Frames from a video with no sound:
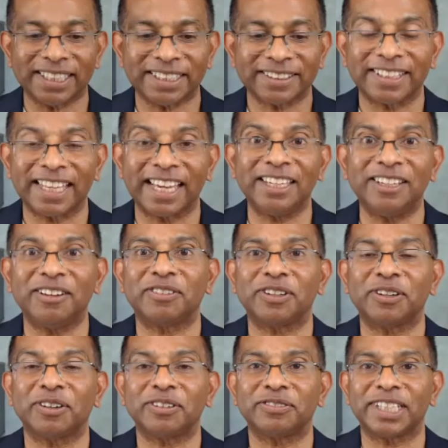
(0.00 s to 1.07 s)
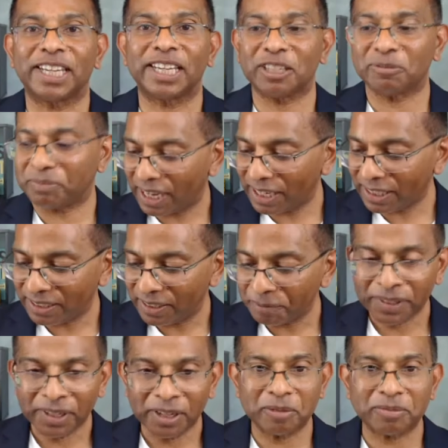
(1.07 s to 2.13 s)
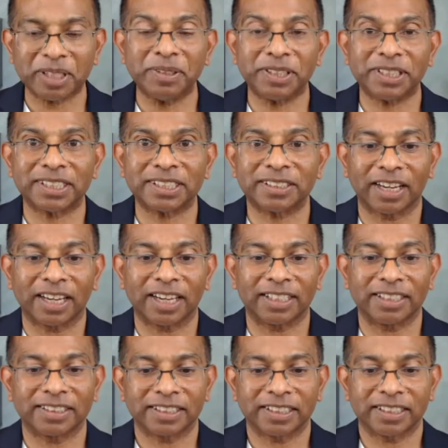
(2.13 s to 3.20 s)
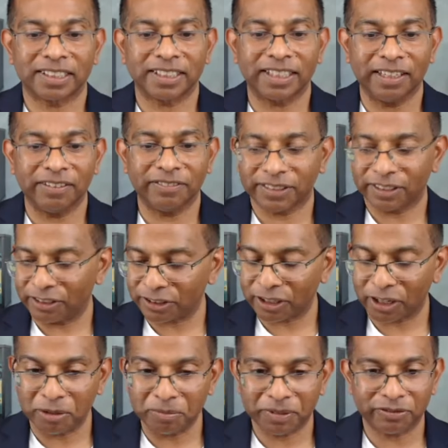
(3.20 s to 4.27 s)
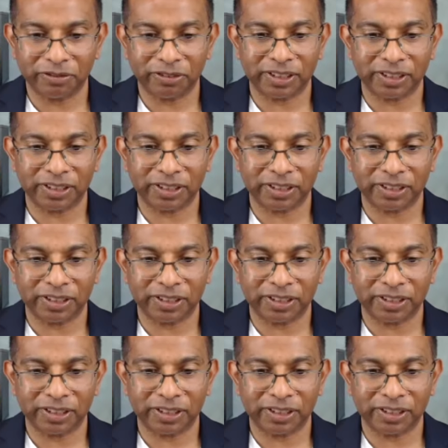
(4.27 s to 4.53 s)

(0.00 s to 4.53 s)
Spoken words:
So thank you everyone for taking part. Let me just leave those open for a